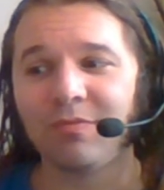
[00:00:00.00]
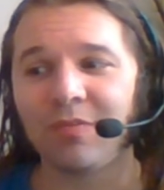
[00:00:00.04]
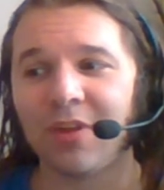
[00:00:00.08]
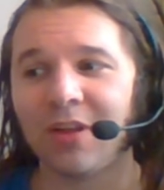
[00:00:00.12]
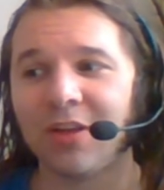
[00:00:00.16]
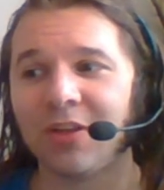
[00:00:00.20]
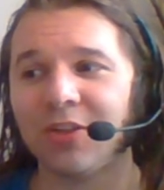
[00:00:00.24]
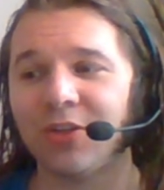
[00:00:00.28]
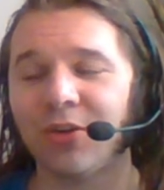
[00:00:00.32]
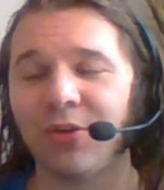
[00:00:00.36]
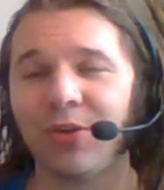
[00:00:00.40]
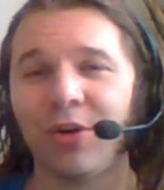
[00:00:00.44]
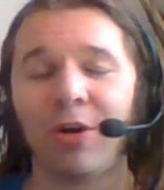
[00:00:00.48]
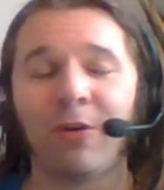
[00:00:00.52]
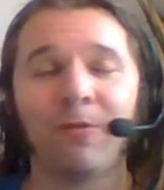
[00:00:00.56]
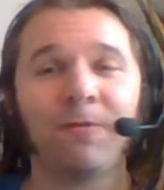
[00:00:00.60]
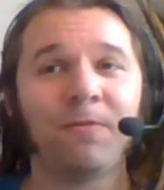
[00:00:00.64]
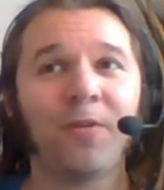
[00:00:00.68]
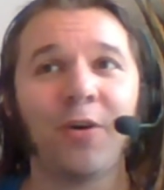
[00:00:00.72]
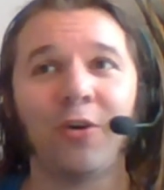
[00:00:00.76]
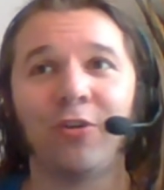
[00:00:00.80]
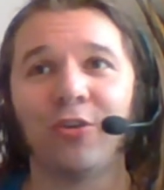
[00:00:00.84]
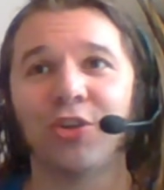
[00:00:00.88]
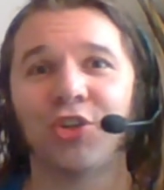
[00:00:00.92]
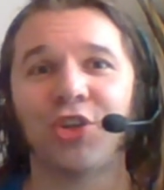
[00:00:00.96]
so, you know,
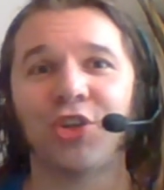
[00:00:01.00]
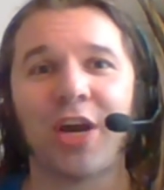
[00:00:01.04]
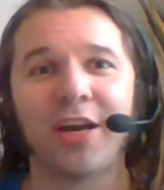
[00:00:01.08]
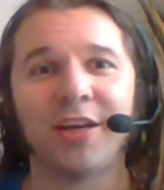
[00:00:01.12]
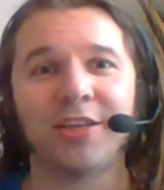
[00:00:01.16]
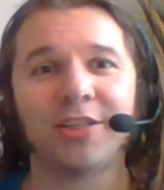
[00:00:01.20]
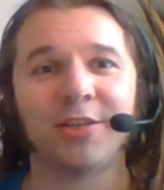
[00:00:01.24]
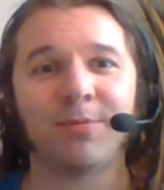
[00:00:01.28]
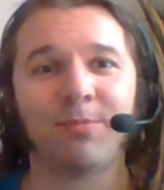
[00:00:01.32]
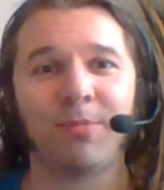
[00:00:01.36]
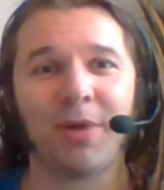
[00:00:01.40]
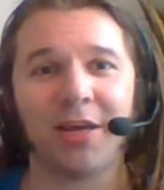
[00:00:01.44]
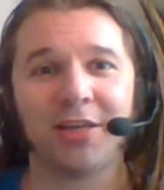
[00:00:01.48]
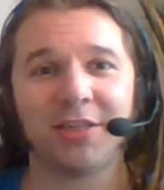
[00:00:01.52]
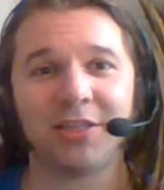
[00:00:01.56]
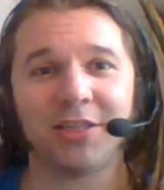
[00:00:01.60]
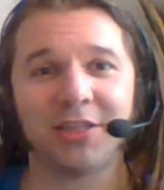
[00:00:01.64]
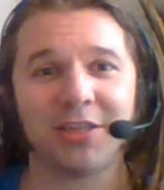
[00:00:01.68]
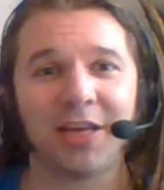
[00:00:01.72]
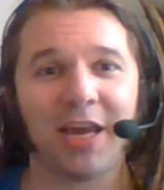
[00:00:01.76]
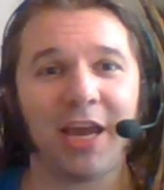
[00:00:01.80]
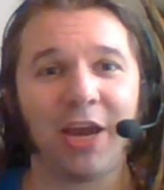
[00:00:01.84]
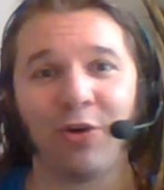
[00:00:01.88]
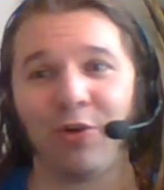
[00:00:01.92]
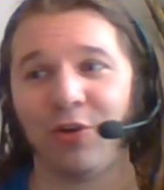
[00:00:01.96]
Phil is shining as a
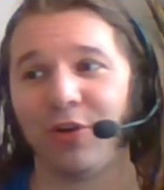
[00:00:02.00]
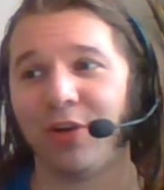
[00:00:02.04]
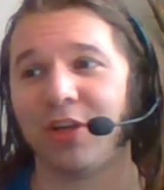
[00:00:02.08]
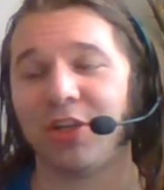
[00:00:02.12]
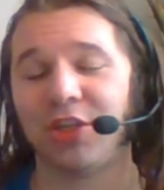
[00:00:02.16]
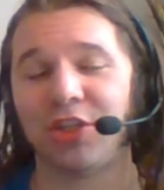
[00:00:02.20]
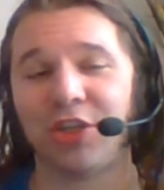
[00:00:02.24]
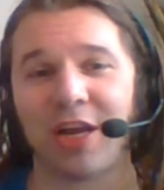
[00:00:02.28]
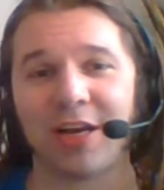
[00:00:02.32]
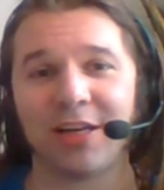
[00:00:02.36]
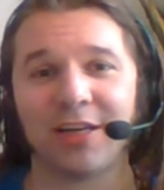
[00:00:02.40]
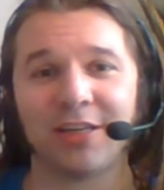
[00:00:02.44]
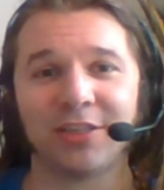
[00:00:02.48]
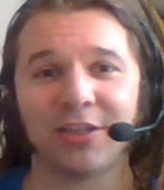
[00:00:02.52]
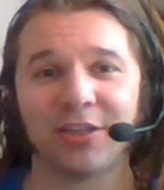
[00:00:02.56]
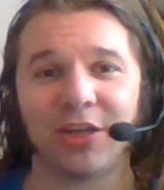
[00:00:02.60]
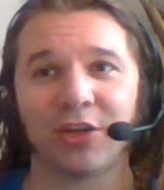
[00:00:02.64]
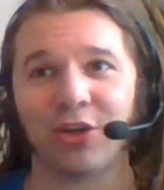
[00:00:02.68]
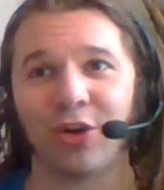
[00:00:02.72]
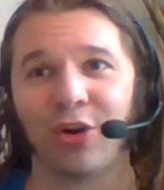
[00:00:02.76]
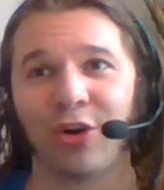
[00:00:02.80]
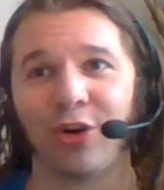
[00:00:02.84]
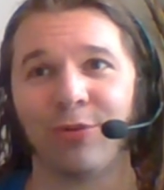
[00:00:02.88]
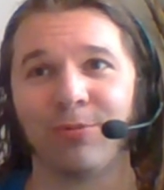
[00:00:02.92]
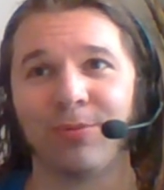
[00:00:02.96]
bassist, Eric is shining as a
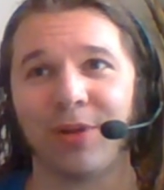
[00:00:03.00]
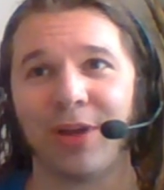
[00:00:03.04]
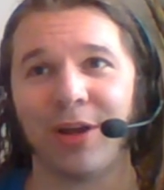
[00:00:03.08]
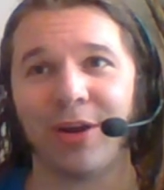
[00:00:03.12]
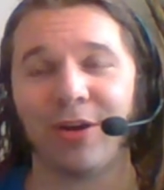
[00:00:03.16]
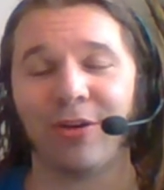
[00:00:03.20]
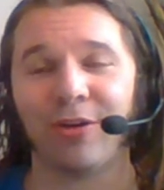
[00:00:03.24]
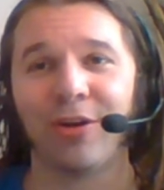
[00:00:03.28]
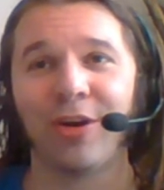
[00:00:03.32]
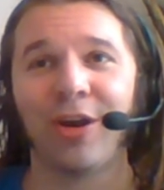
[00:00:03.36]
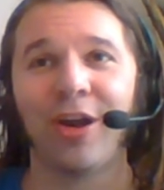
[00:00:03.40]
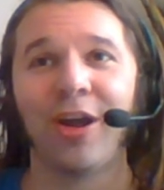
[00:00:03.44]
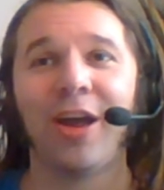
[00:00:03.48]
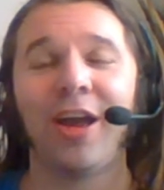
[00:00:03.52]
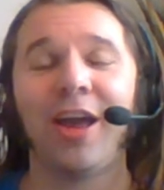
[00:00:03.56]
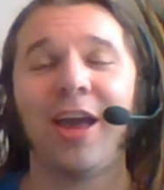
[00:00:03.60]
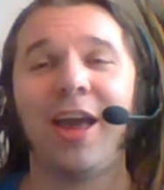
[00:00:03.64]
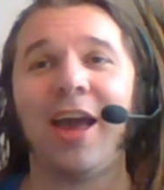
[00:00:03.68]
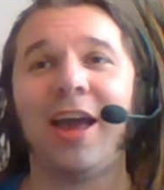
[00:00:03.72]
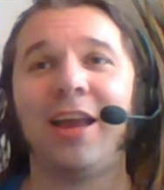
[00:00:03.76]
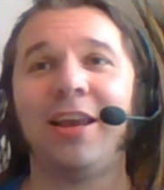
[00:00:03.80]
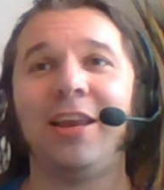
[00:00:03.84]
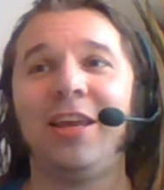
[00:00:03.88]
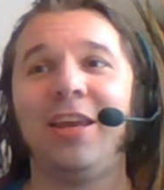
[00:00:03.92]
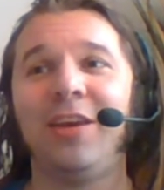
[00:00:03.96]
guitar player,
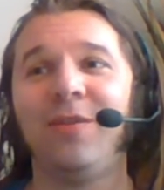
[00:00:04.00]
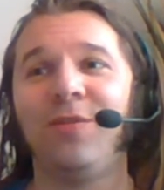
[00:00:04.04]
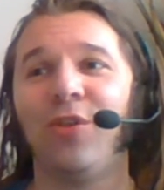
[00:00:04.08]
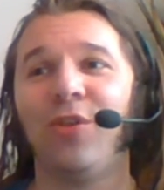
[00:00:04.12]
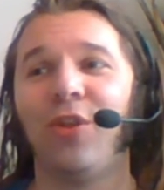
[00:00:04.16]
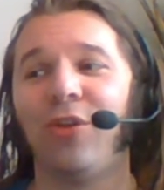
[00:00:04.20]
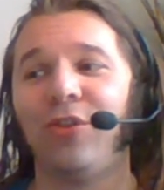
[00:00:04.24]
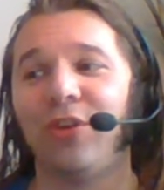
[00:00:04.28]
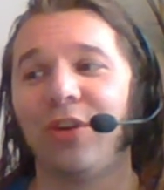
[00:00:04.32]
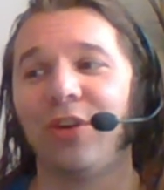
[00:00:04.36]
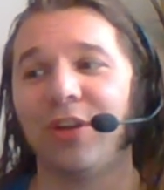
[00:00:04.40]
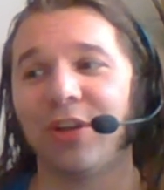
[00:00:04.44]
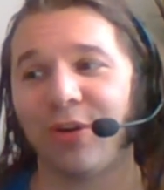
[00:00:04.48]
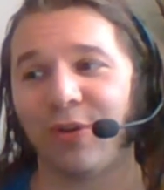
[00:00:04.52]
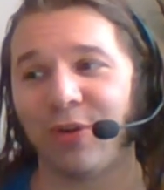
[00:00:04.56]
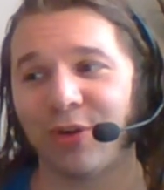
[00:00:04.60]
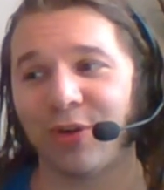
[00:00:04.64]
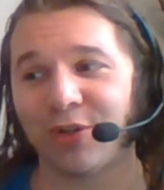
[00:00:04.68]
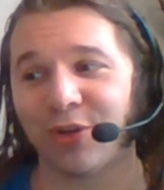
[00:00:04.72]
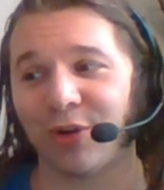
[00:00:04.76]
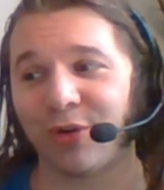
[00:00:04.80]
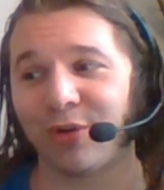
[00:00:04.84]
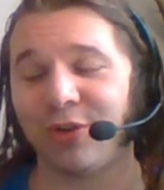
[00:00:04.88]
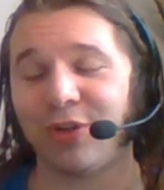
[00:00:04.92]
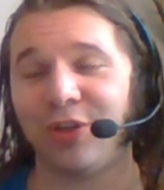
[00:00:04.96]
and even though the
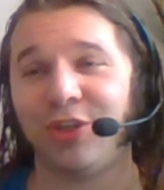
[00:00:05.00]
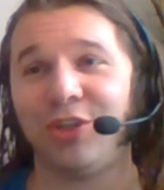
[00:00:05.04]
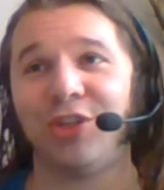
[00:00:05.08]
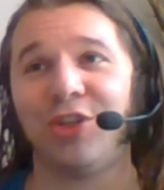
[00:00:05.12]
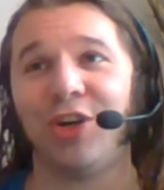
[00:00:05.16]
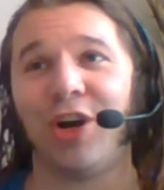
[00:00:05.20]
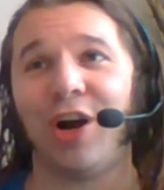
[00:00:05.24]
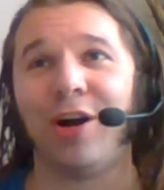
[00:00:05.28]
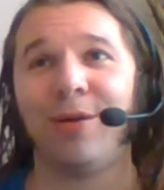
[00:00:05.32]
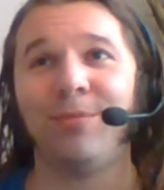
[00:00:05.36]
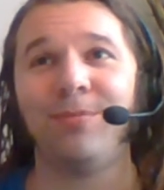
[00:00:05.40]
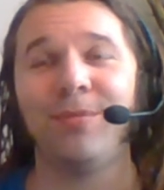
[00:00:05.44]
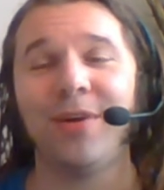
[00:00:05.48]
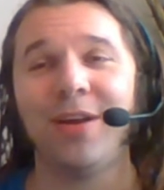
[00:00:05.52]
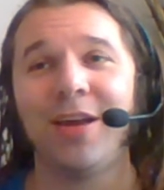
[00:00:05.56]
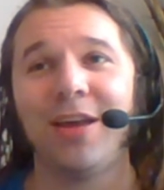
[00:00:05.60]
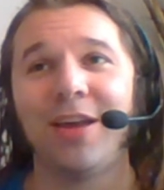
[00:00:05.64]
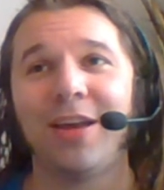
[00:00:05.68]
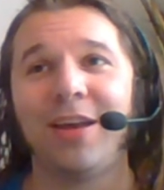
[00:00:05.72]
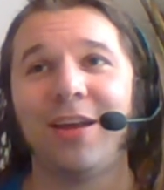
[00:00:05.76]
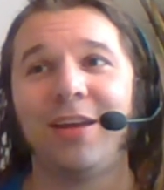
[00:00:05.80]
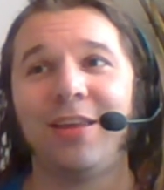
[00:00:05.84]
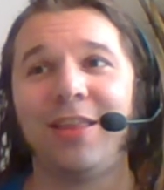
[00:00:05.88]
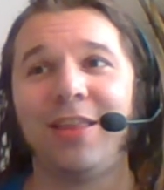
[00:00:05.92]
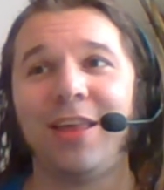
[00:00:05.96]
lyrics are dumb,
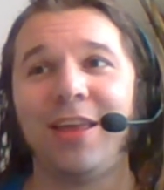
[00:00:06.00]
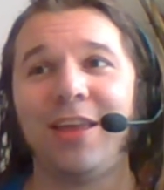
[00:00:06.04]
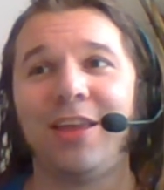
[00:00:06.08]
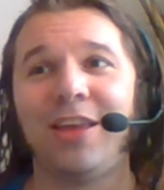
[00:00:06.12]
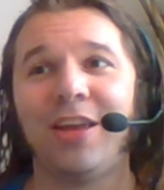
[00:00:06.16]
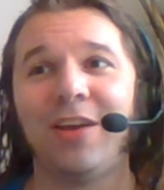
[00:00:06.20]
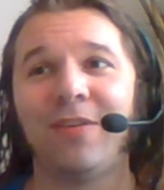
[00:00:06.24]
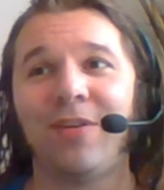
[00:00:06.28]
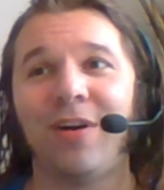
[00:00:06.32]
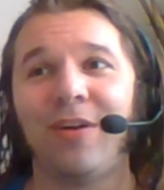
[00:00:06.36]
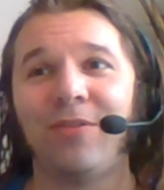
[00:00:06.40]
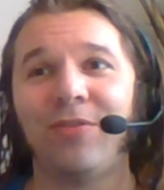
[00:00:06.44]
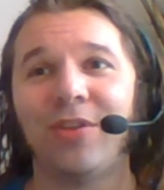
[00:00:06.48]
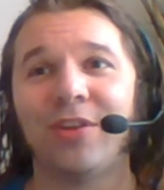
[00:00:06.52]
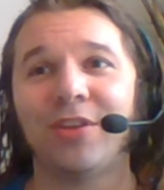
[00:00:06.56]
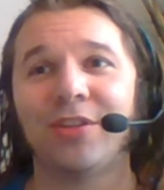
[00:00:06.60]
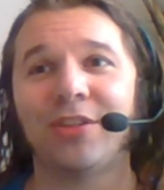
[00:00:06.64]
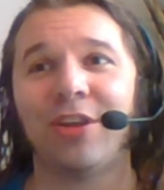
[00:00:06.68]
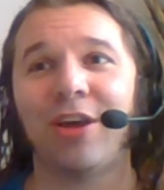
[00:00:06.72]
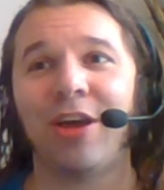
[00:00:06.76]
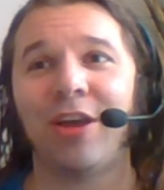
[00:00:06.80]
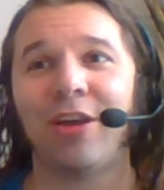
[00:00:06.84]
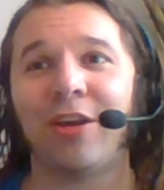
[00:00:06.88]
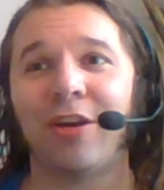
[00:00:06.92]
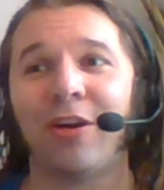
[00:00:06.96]
they give off this
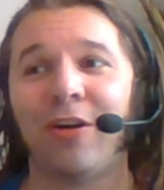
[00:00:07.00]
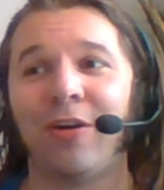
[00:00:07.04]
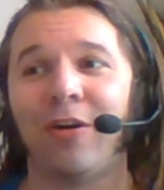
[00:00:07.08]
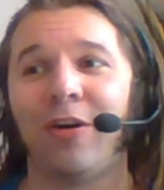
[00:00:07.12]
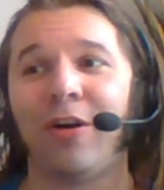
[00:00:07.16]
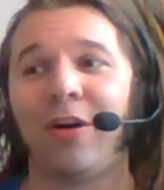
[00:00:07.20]
like